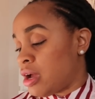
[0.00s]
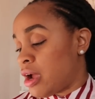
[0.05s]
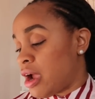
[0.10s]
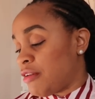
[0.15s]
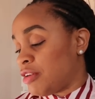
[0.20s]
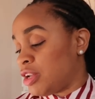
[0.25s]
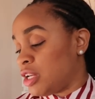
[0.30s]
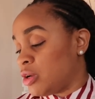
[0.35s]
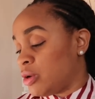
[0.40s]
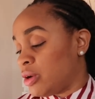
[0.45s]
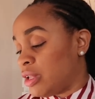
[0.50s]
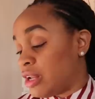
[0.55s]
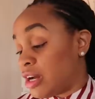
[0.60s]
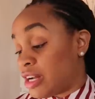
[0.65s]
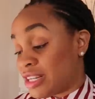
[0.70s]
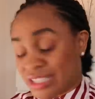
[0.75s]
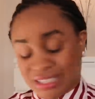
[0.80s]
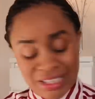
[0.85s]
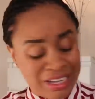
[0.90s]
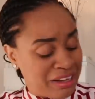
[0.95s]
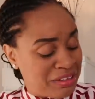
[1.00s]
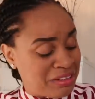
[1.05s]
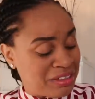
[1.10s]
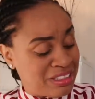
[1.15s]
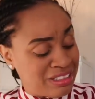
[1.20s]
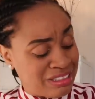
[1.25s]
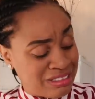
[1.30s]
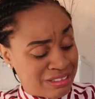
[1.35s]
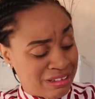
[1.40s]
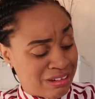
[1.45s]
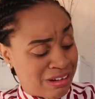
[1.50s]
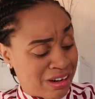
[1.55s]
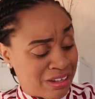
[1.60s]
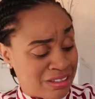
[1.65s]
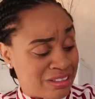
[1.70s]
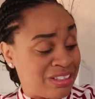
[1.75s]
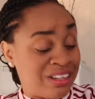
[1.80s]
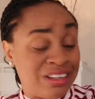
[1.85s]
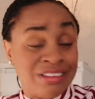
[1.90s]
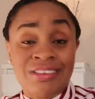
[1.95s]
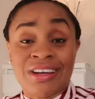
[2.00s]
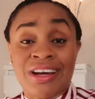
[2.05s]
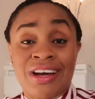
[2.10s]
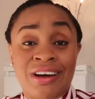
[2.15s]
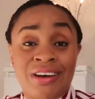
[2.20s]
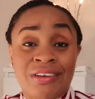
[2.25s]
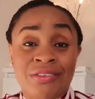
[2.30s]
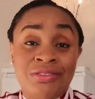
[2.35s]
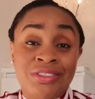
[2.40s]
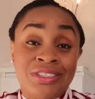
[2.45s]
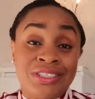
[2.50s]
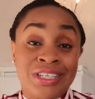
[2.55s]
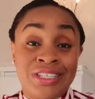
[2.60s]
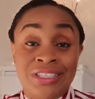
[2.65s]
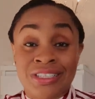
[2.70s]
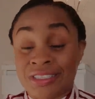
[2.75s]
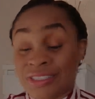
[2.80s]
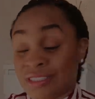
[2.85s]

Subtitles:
I really got a large. I think I got this the large, and look at how fitted it